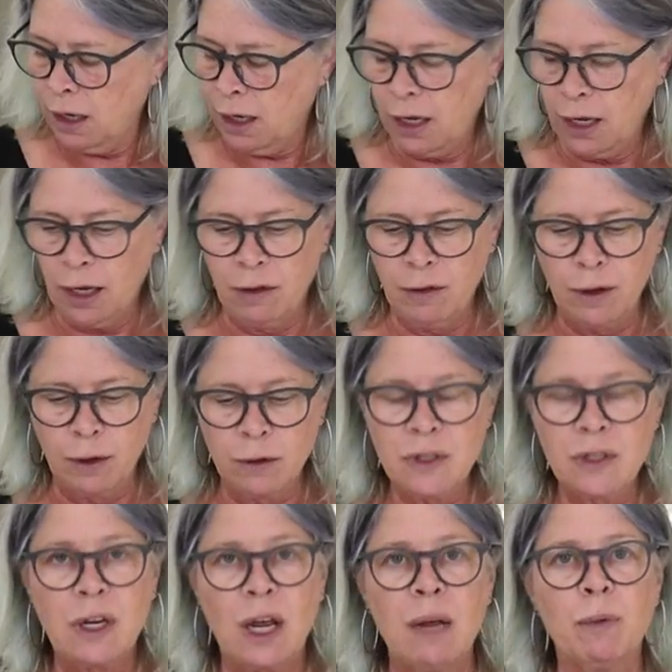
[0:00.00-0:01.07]
And those
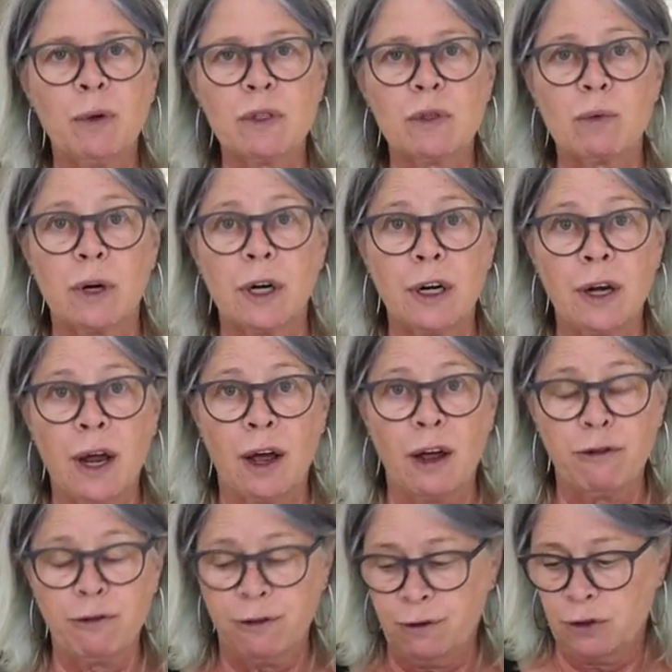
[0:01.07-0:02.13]
staples were
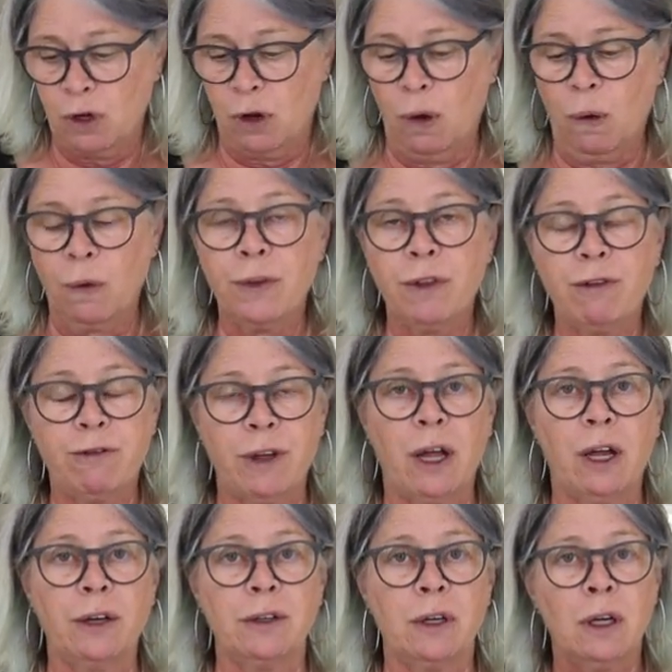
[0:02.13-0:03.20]
enough to hold the
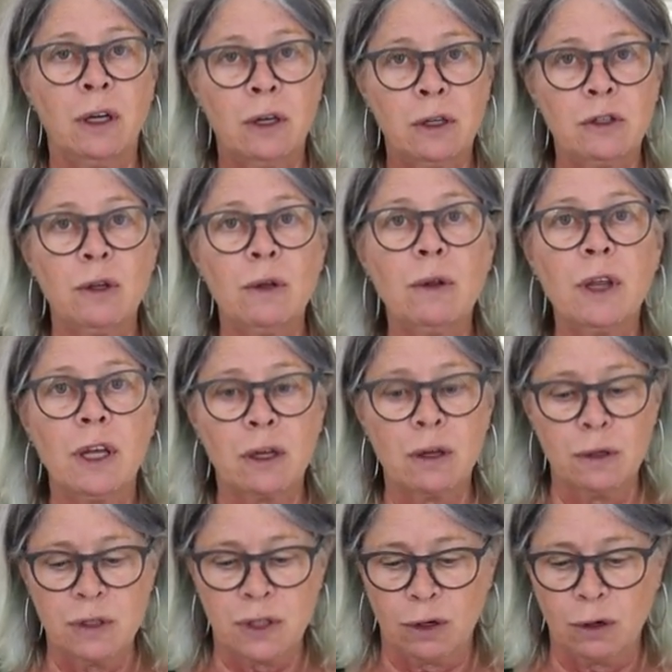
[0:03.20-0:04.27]
felt to the
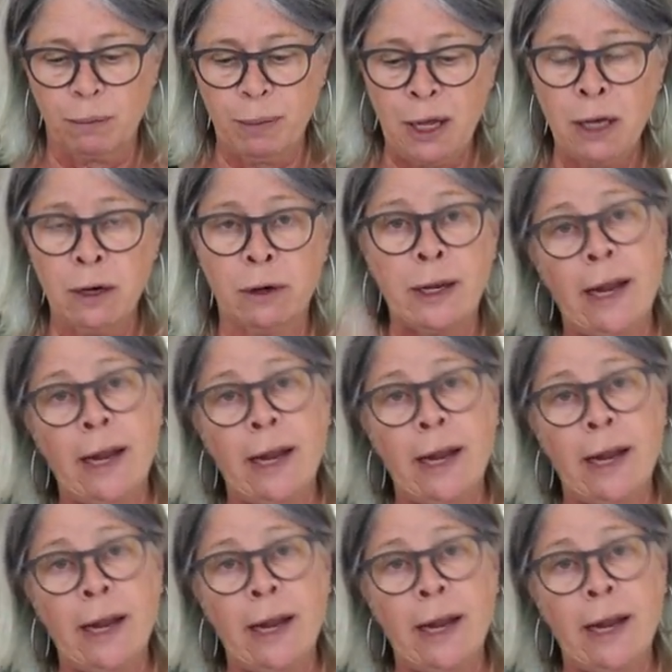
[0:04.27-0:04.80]
acoustical panel.